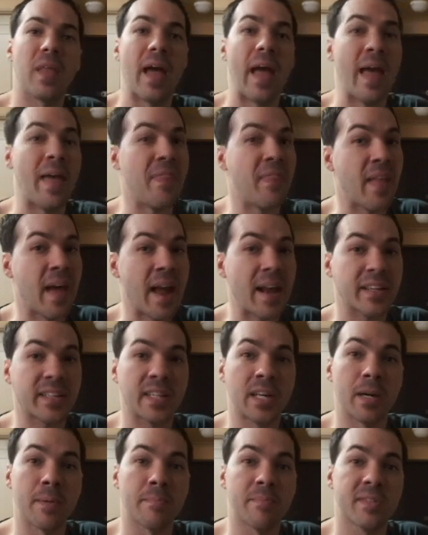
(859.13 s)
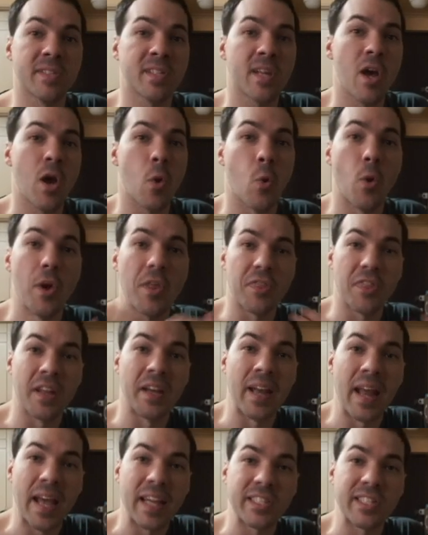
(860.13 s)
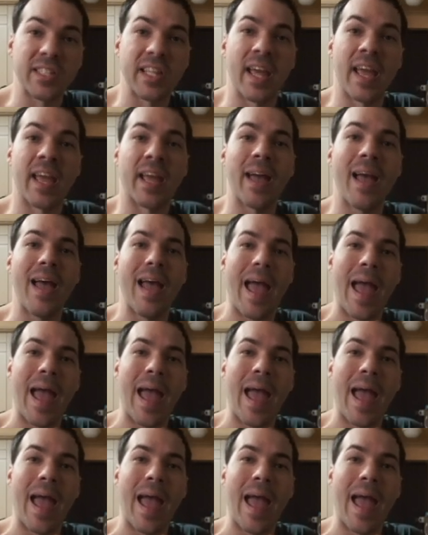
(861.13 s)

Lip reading: And that comes with the next thing.